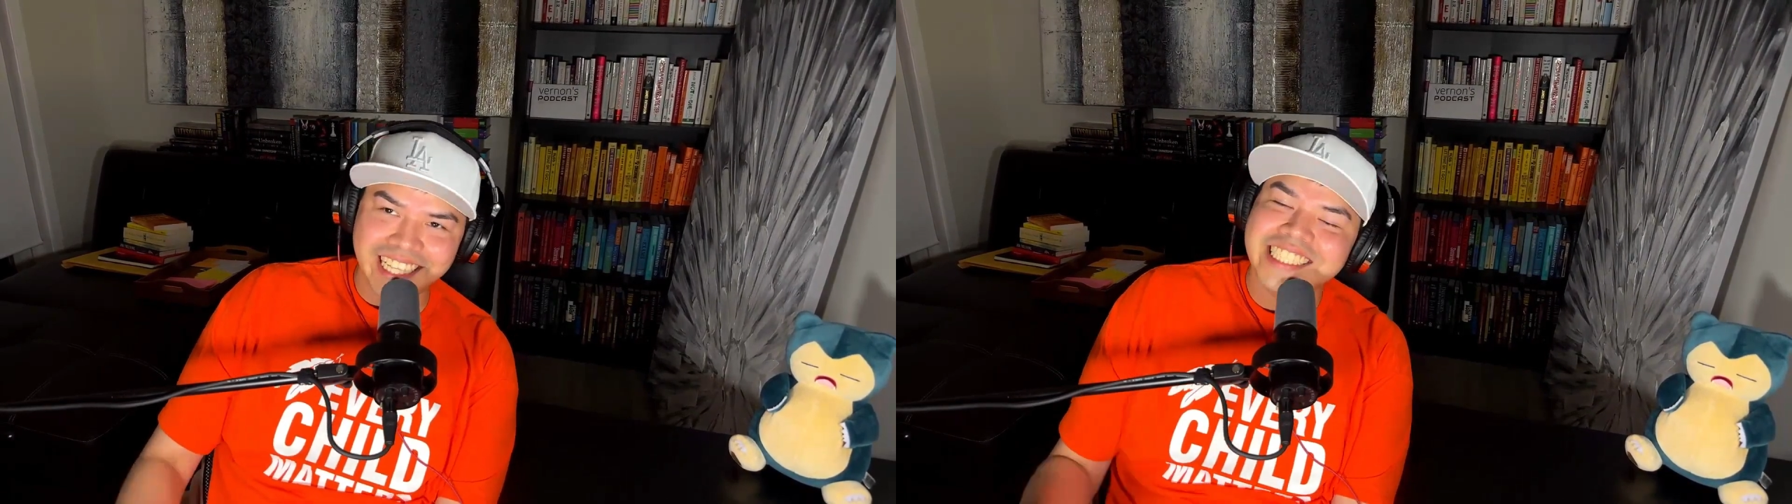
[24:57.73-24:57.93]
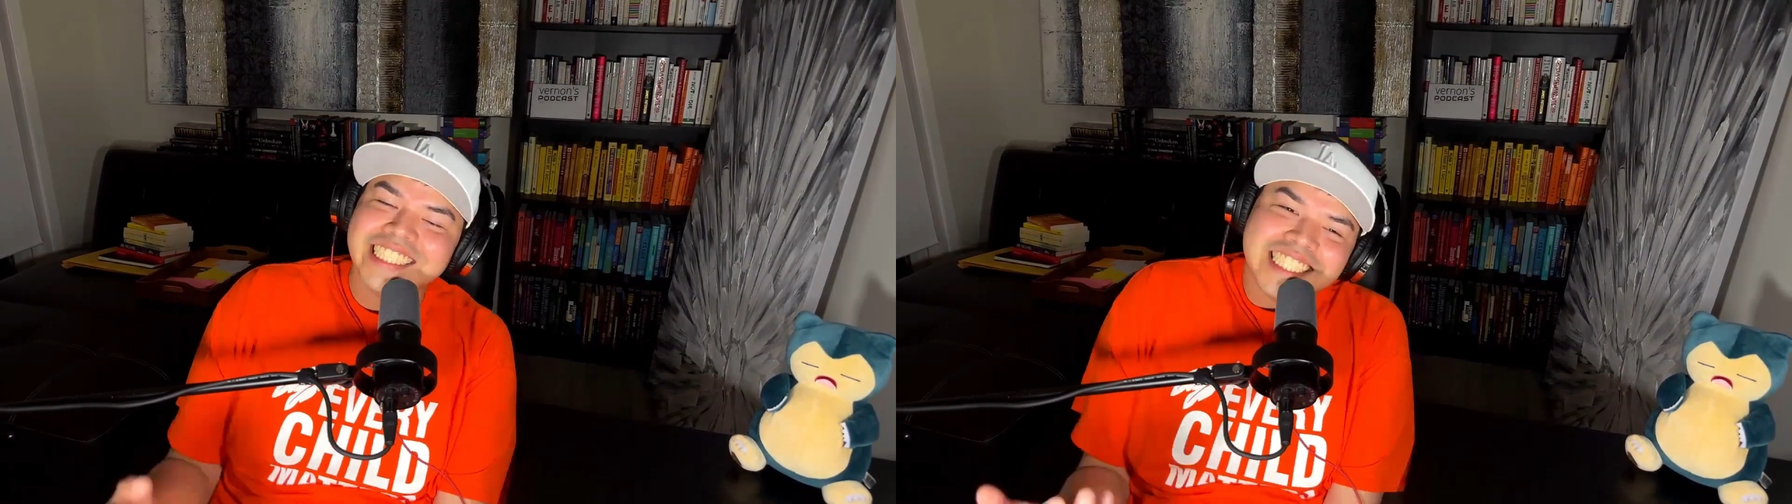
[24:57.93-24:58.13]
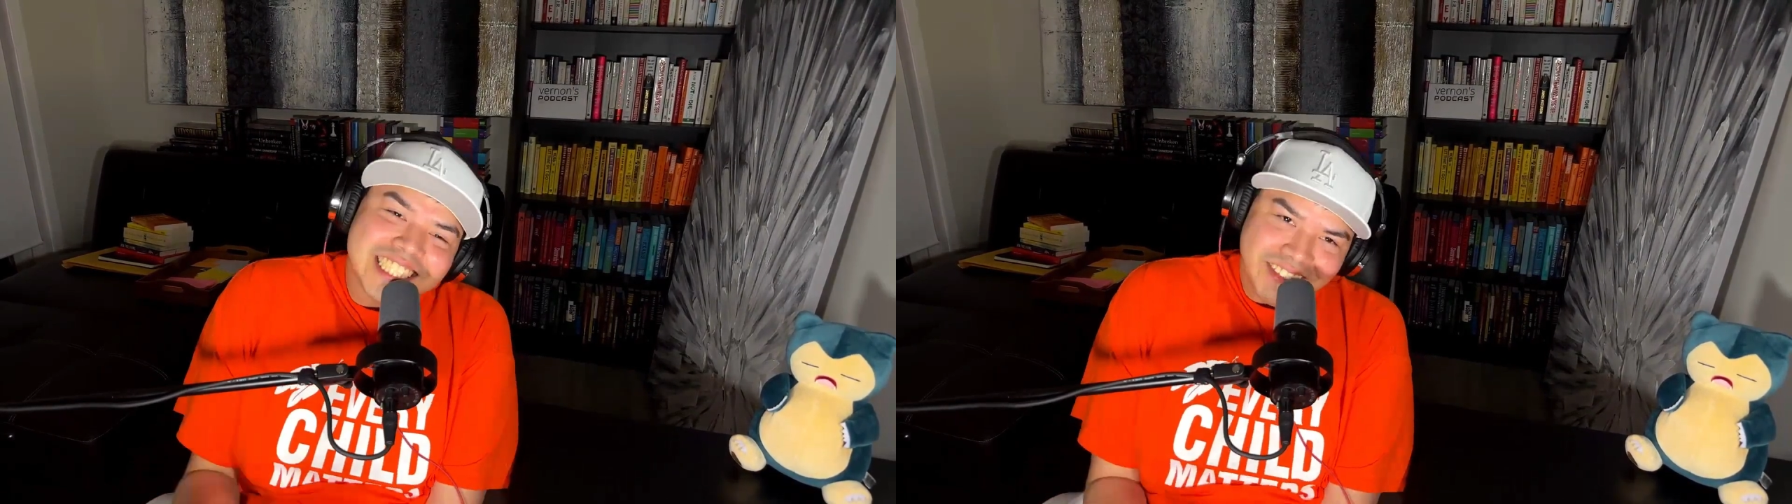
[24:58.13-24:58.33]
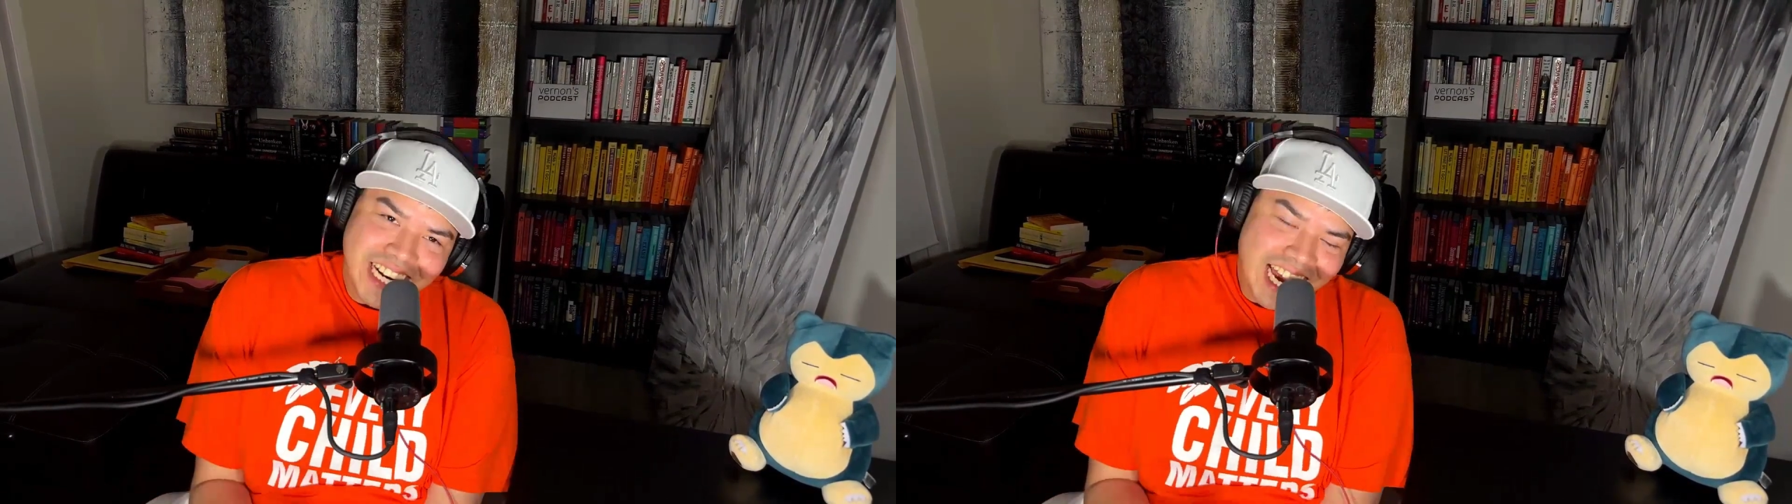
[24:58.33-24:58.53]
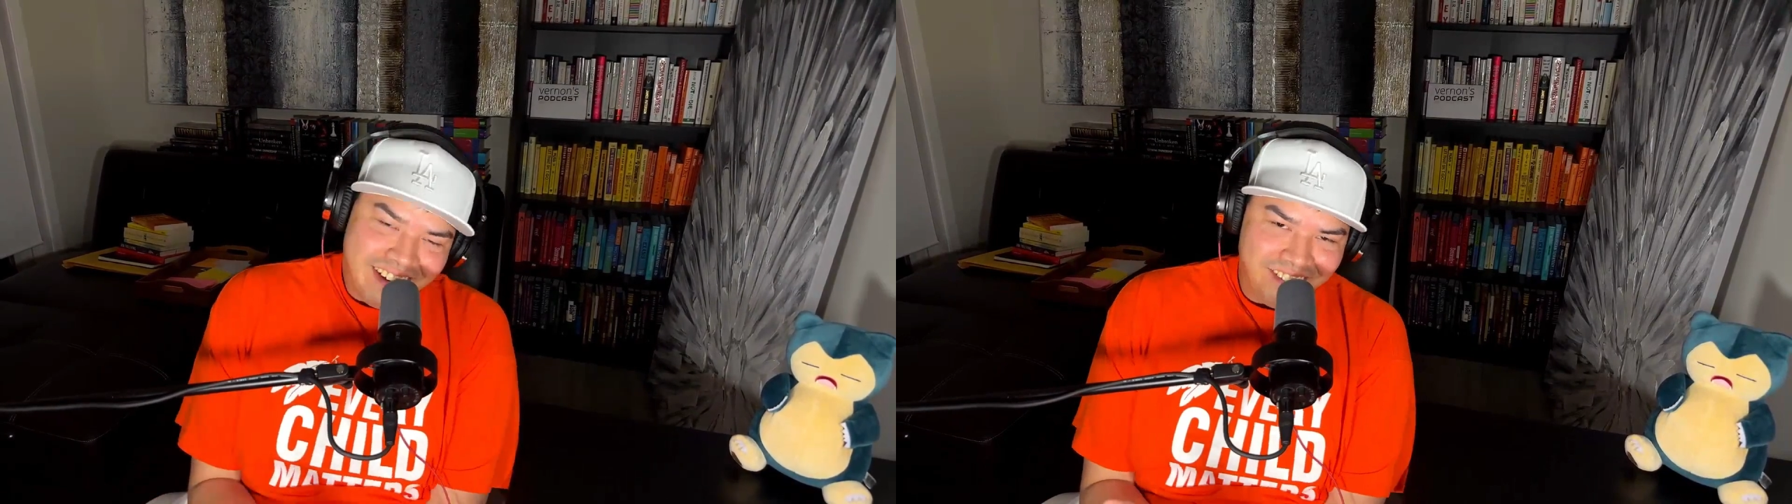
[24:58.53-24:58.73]
At least that's
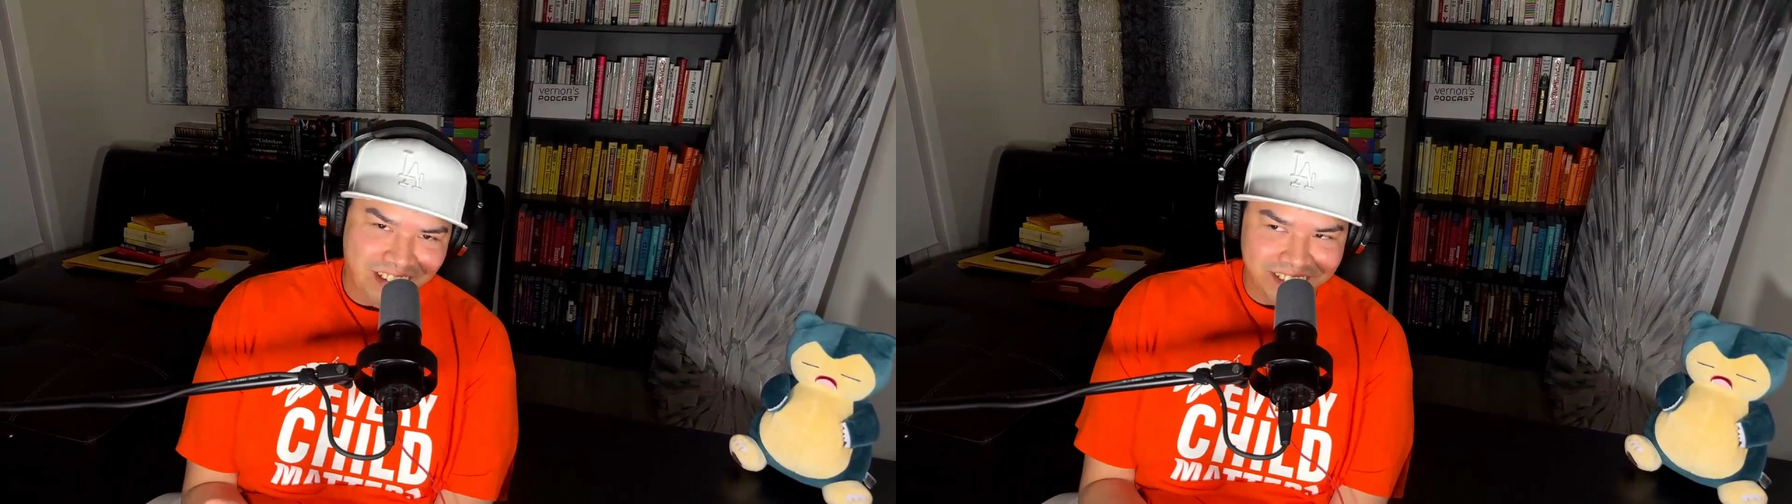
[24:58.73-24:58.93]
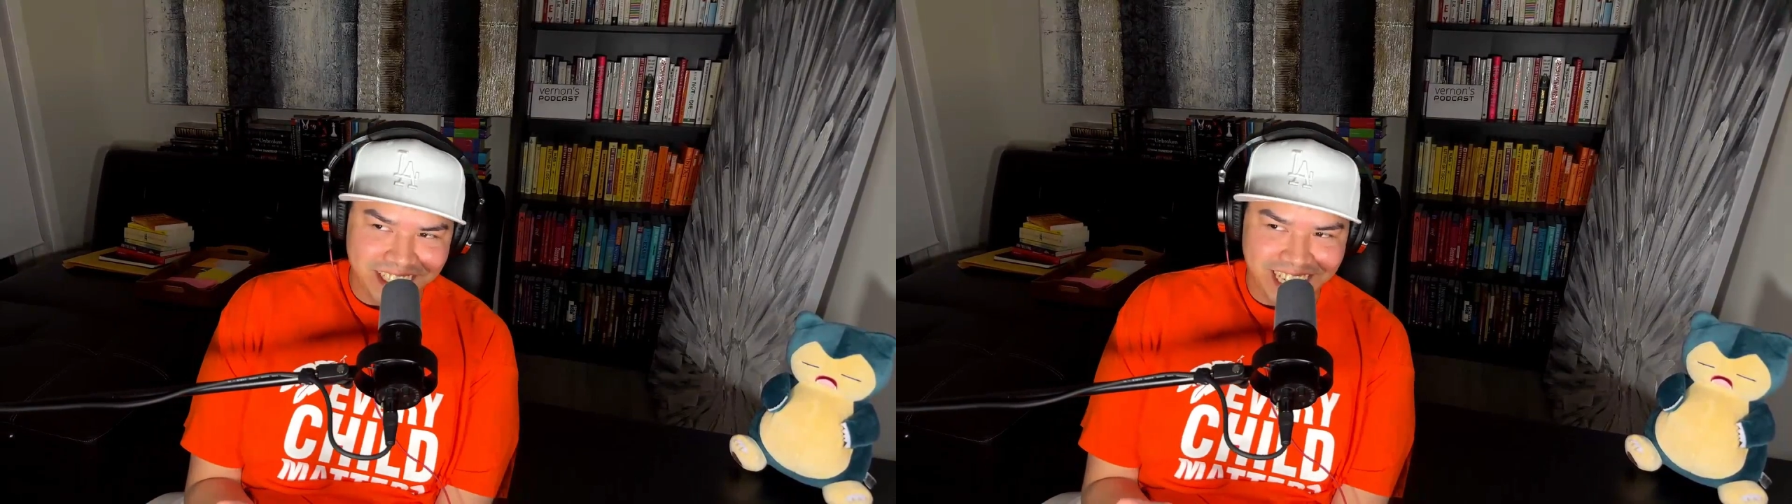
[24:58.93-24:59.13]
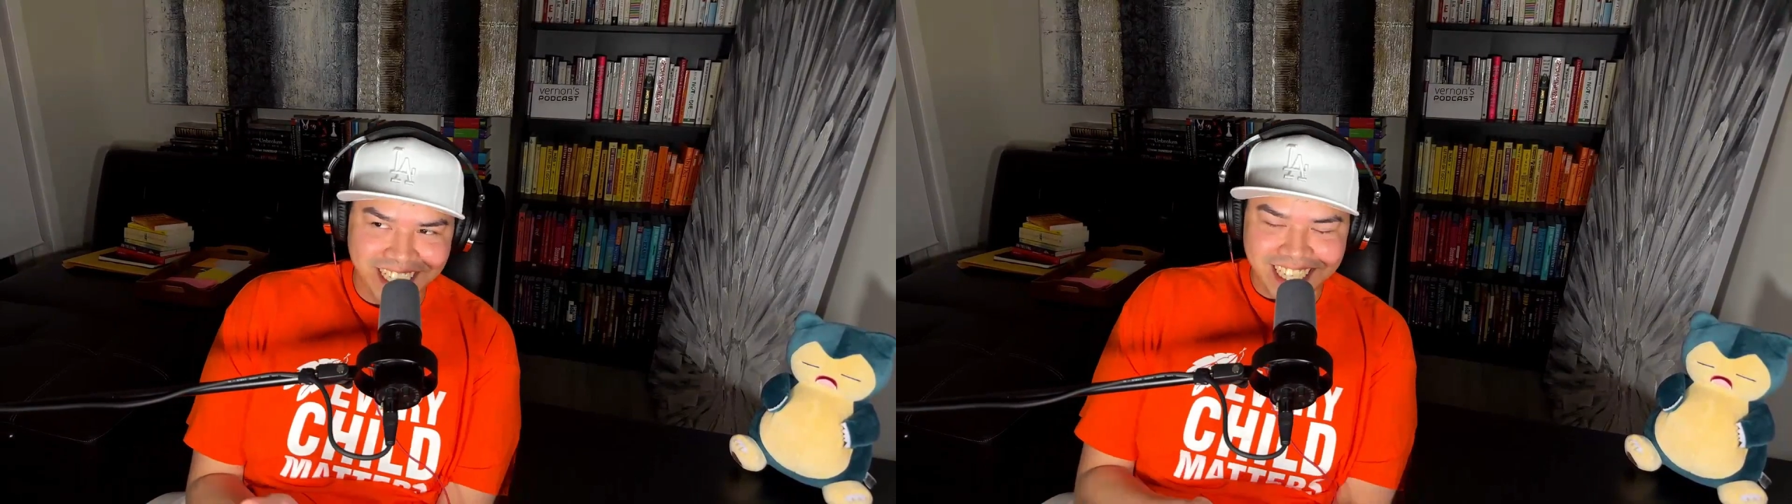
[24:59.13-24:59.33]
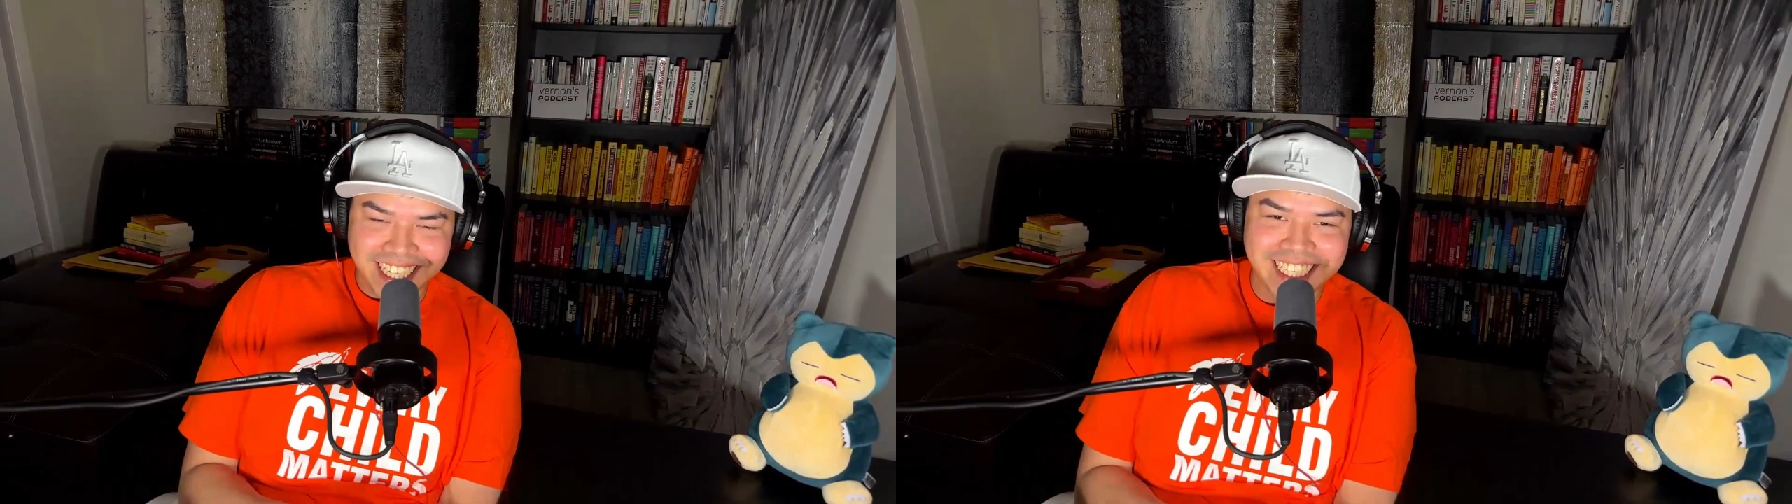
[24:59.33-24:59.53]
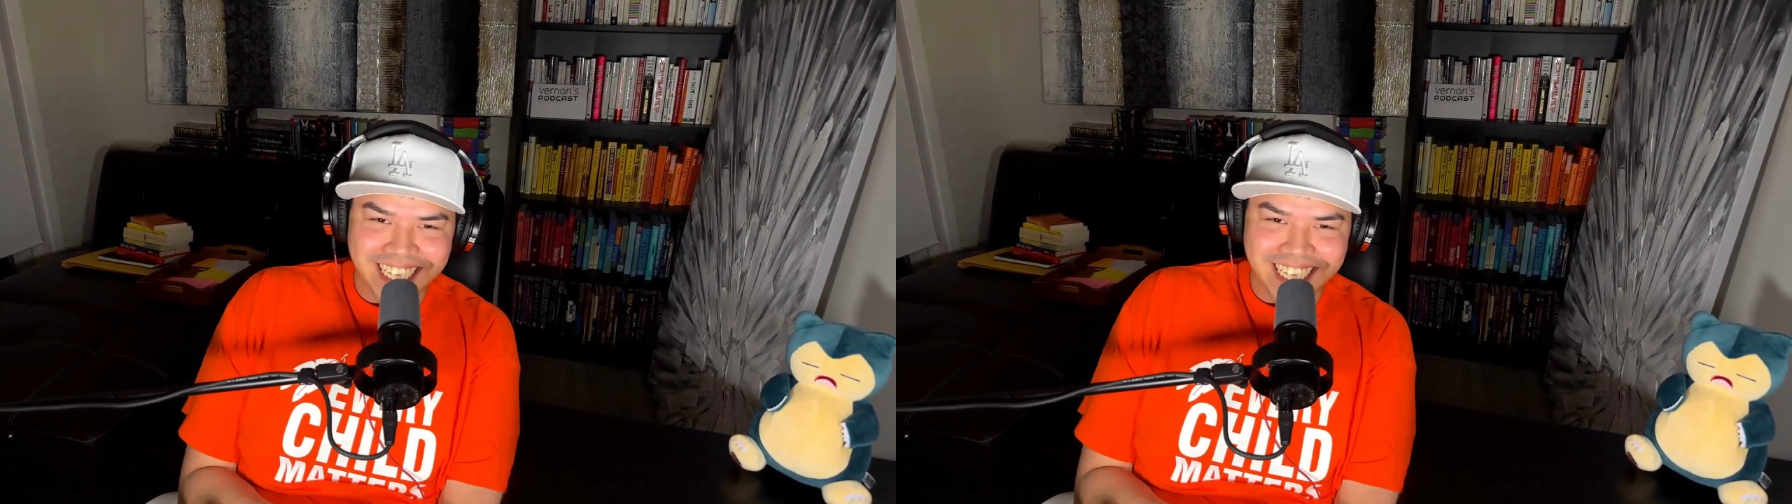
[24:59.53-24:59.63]
what I felt like.